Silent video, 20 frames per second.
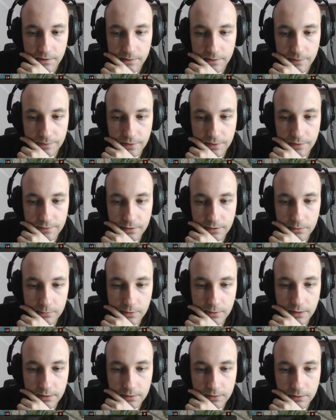We have level
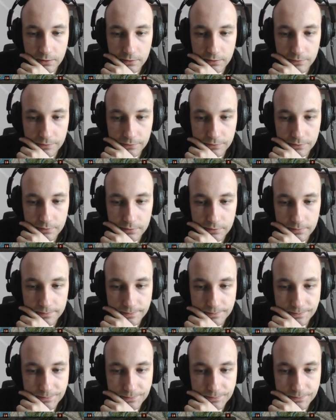1 of...
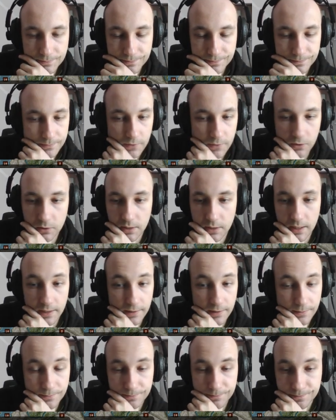Okay.